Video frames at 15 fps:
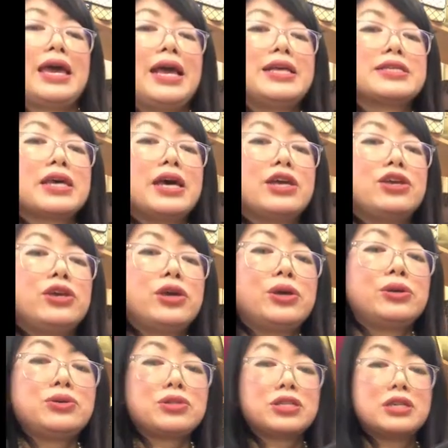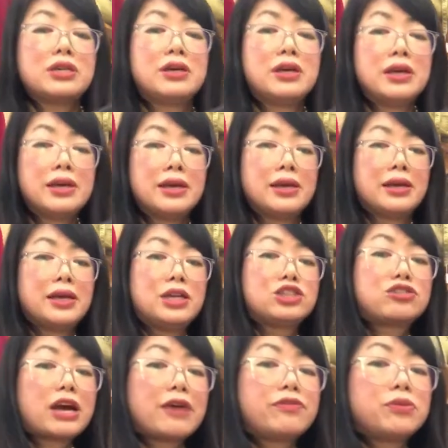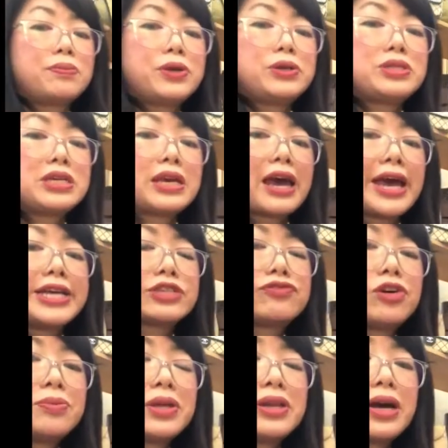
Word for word: is a used travel beauty case from the